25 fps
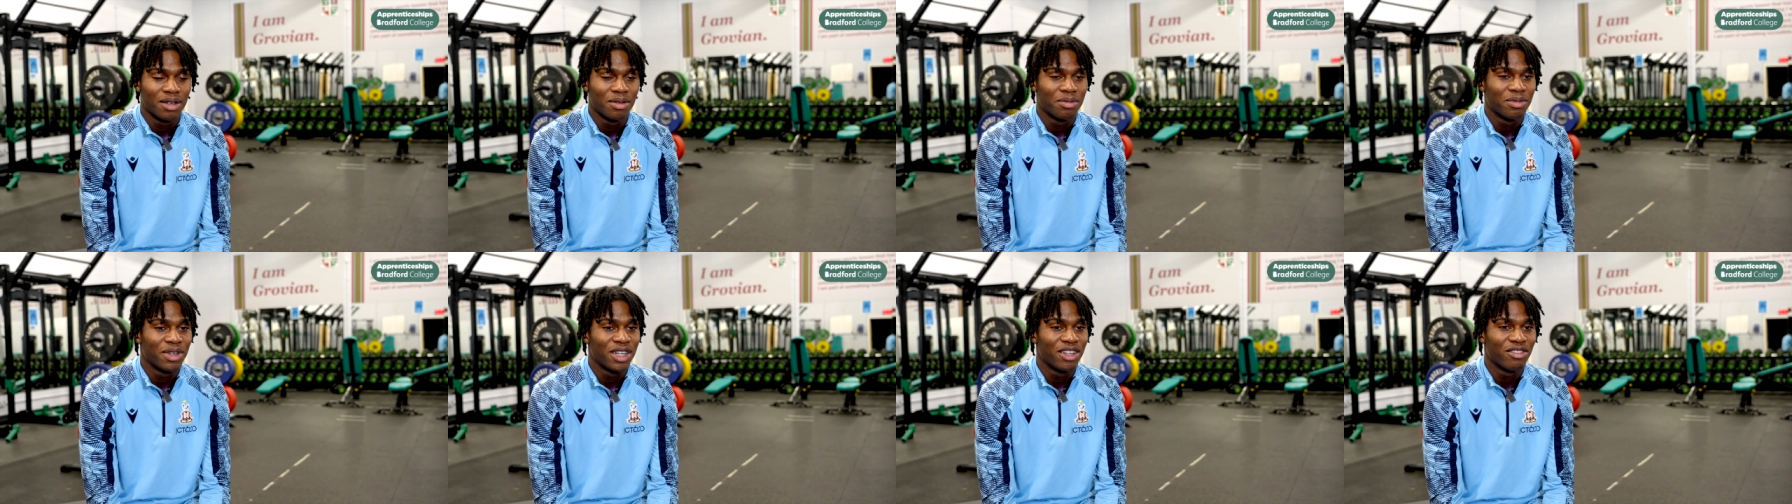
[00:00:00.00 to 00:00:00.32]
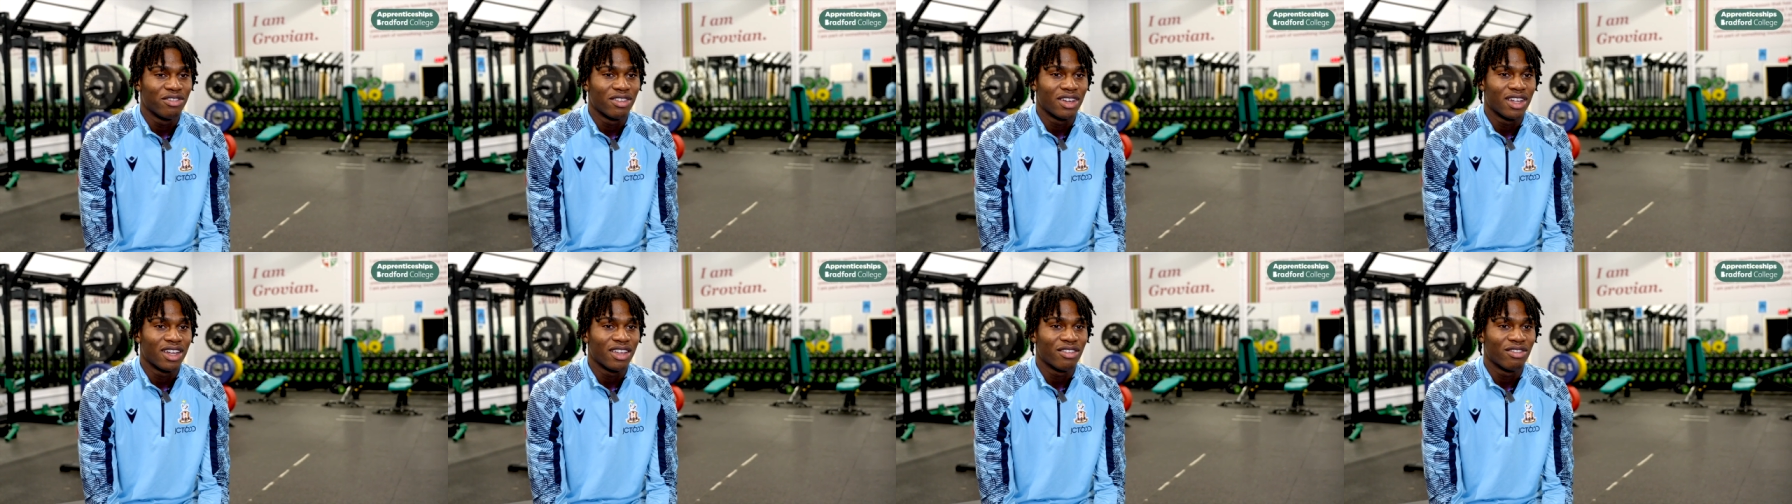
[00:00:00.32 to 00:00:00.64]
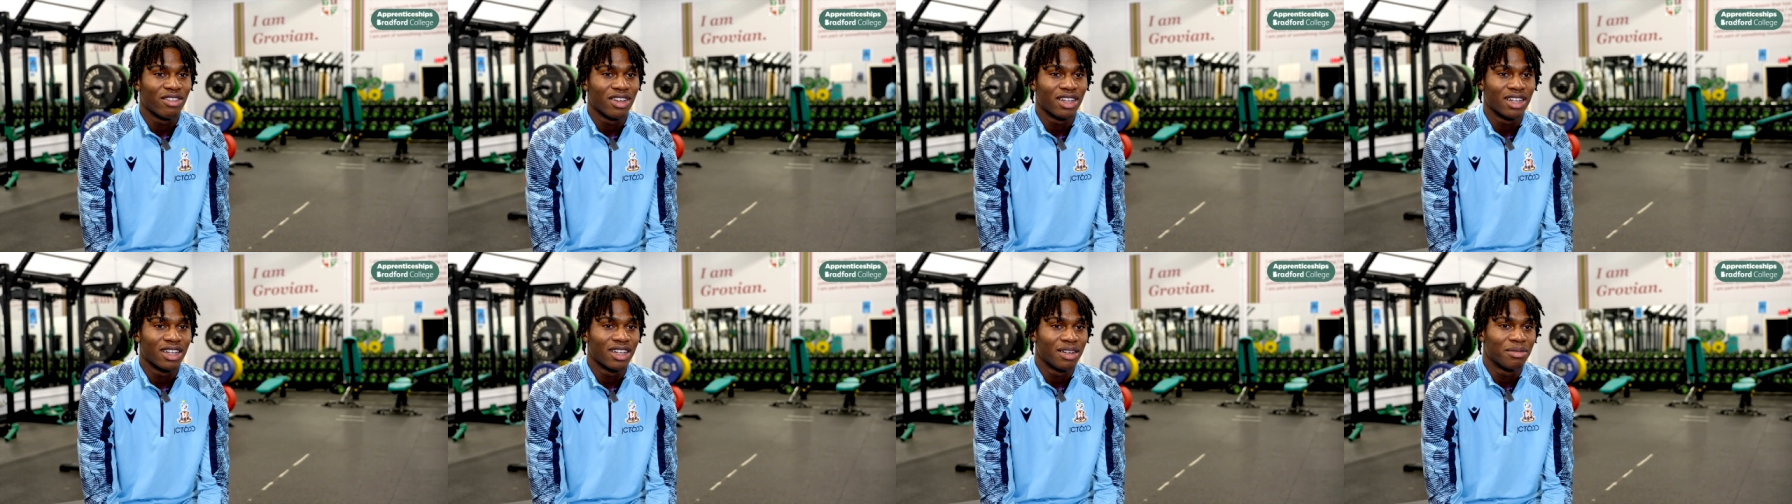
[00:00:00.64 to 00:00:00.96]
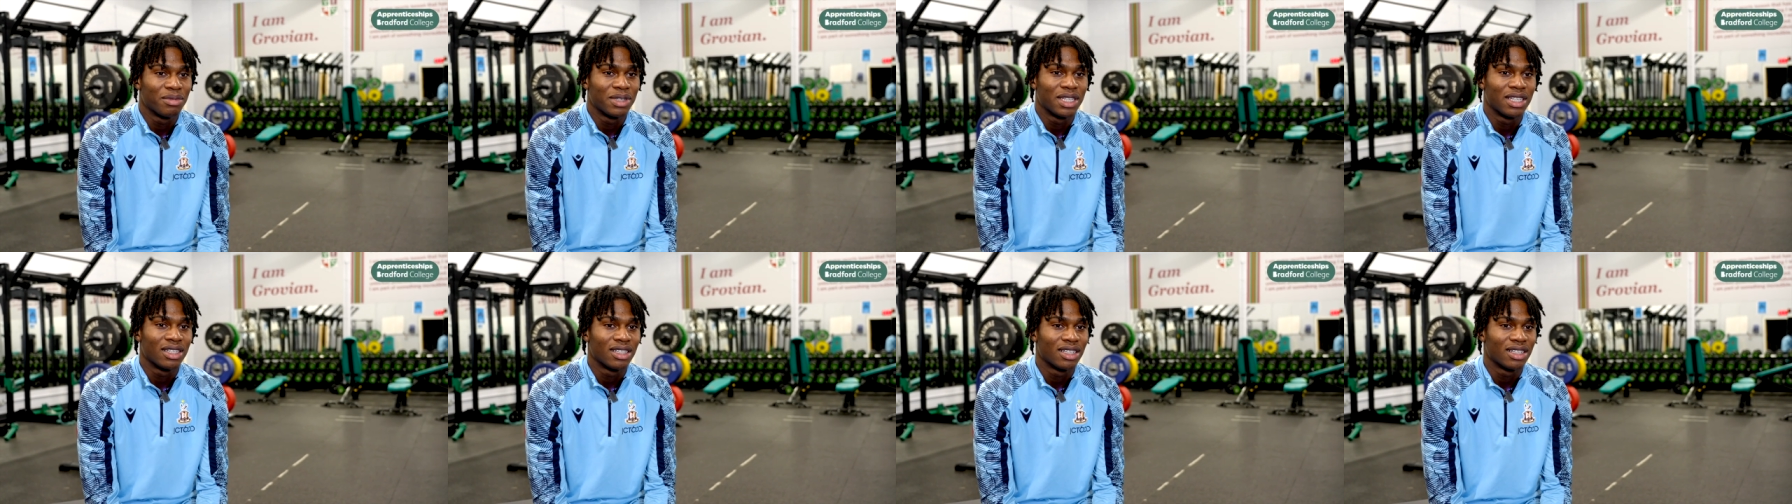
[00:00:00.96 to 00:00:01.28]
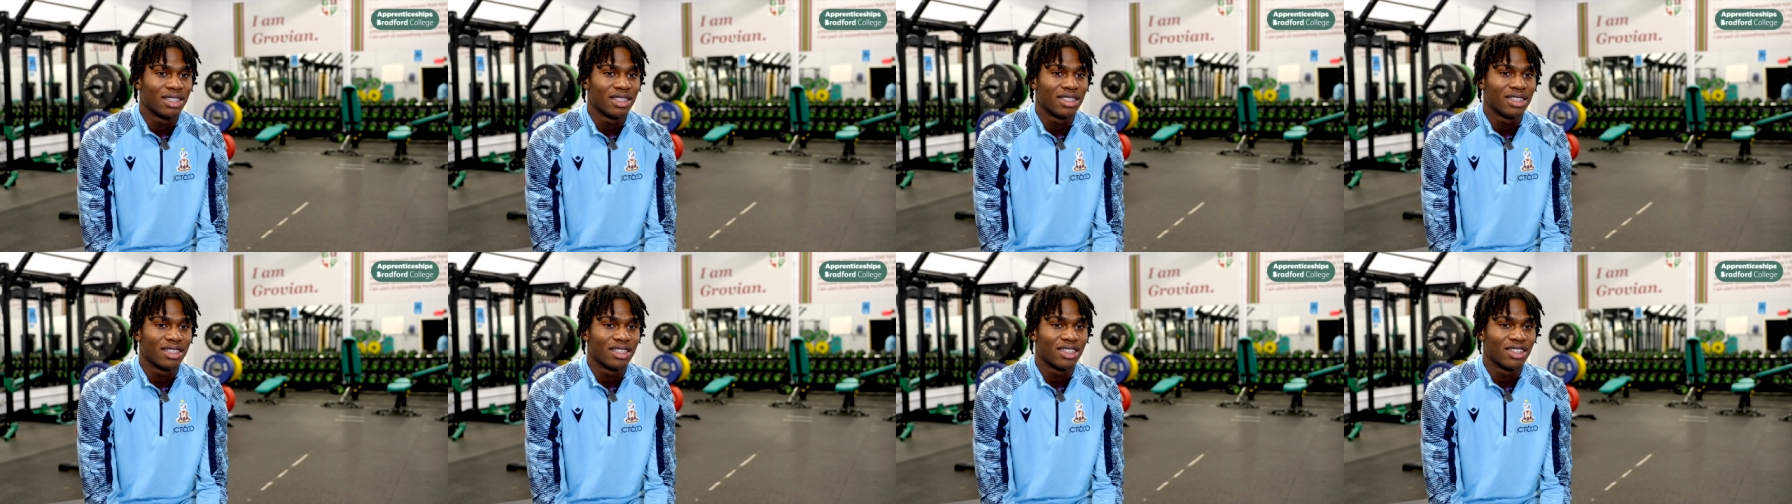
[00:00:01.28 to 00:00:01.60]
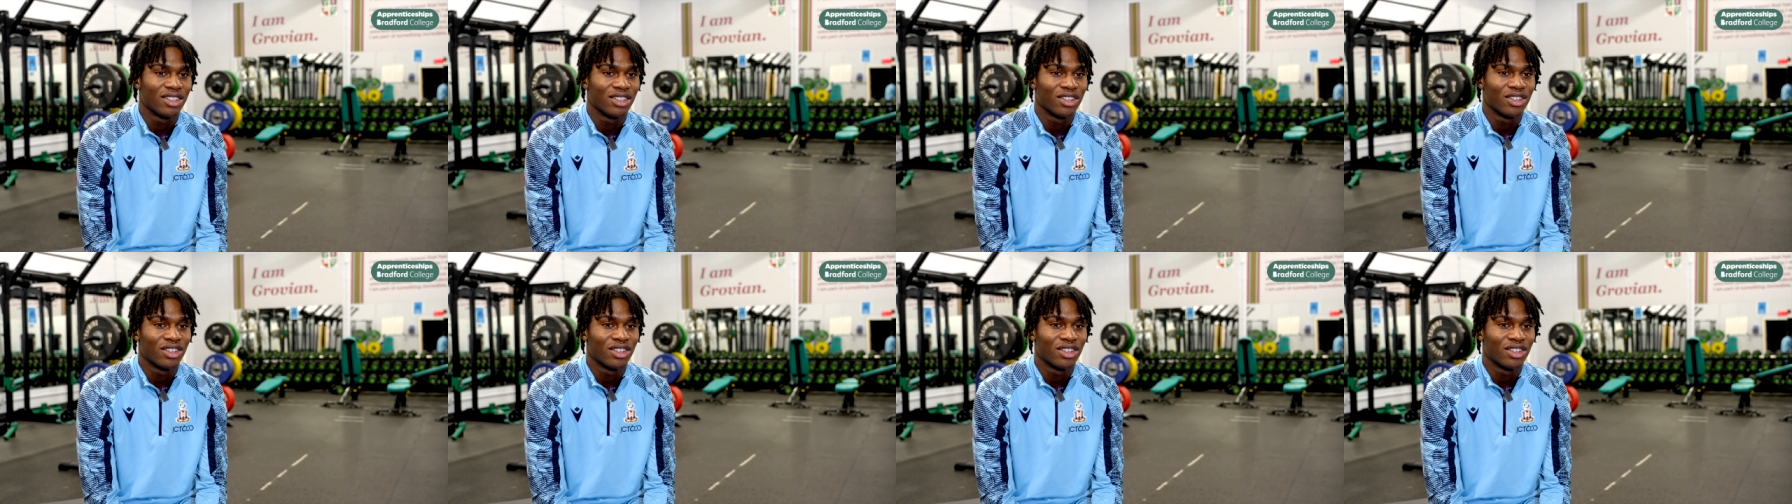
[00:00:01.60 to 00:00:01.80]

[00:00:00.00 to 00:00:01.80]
I'm ready for anything. I mean, you